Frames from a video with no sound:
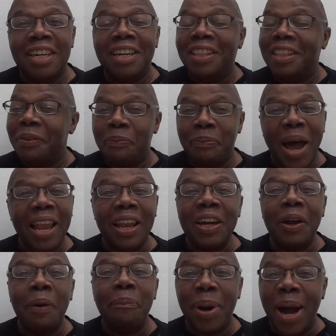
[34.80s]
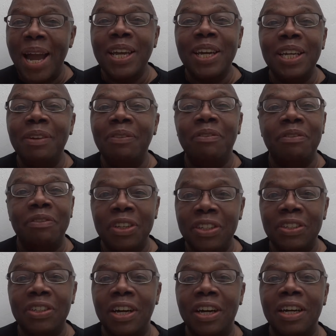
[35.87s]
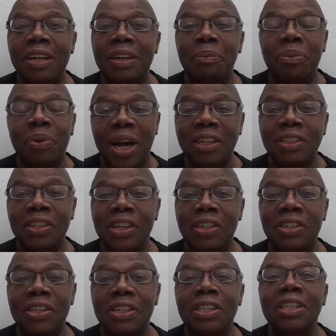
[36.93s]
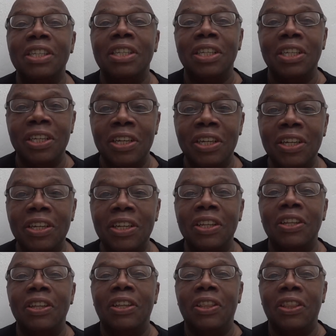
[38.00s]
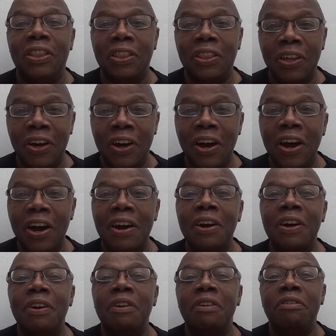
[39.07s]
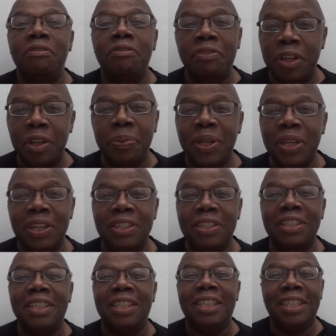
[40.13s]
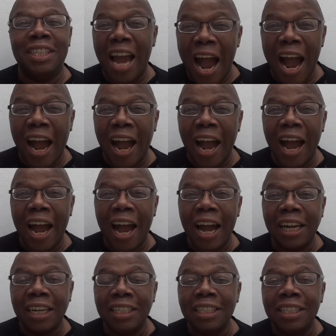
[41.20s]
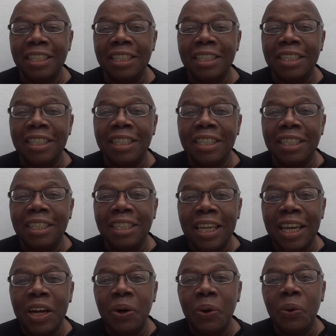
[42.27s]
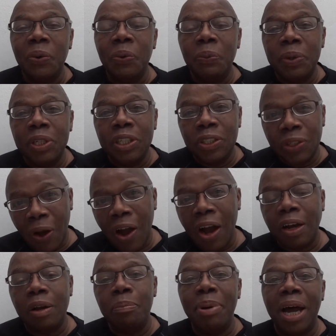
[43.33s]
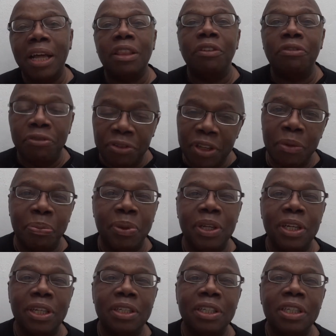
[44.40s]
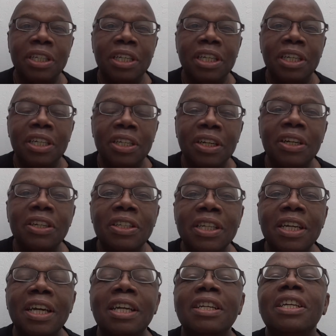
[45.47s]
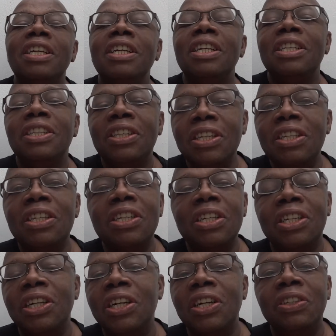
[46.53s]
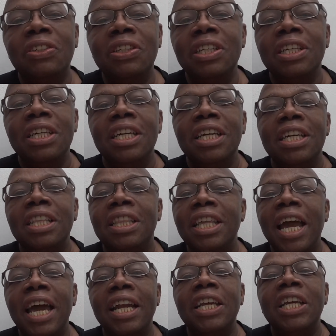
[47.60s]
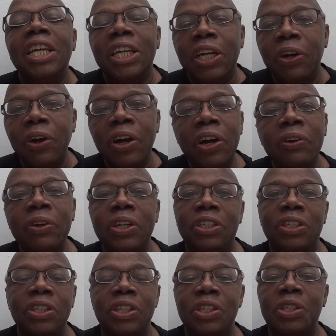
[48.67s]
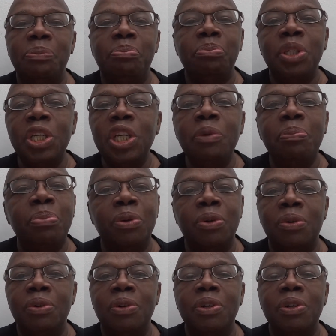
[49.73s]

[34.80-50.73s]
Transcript: The Bayan visa process in the Philippines. Yeah. Now, when you talk about the Philippines, you understand this is a country that encourages people